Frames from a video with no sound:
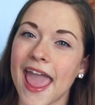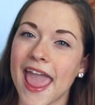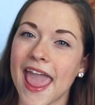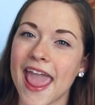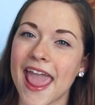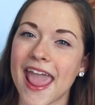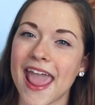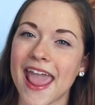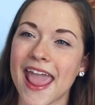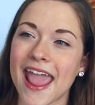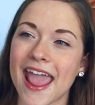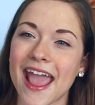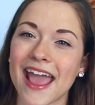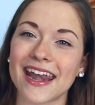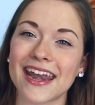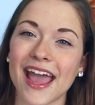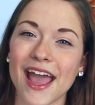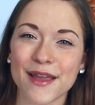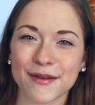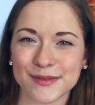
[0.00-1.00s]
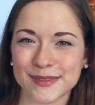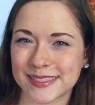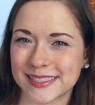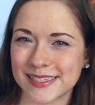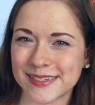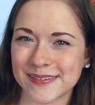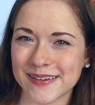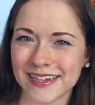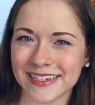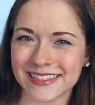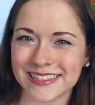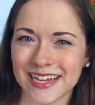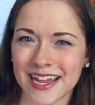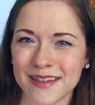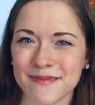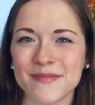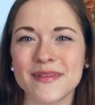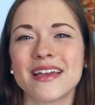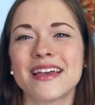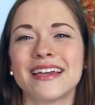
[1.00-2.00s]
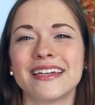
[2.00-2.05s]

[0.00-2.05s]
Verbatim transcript: And I will see you next time.